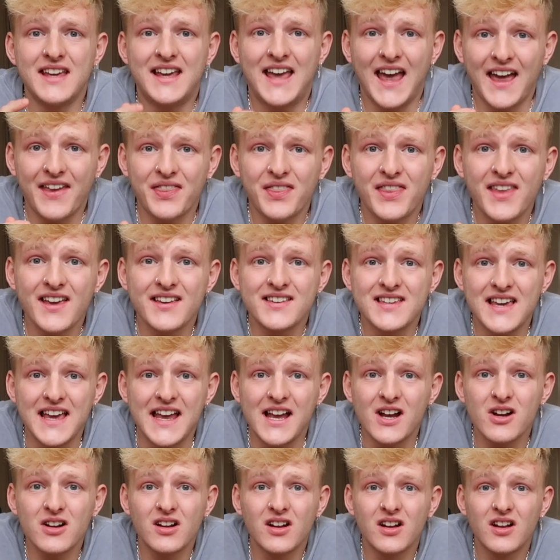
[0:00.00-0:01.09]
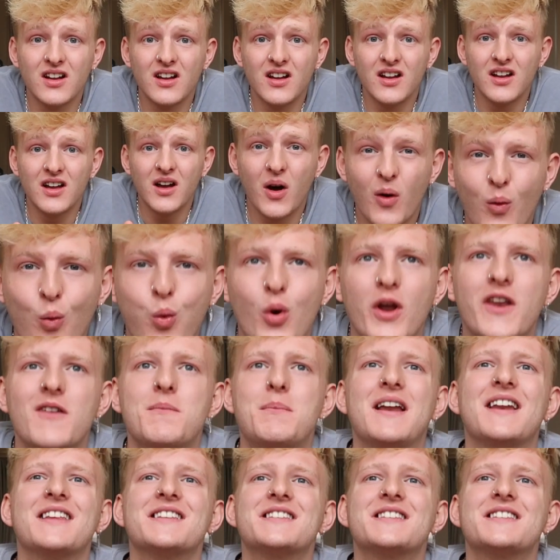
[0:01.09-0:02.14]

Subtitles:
To get this here would have been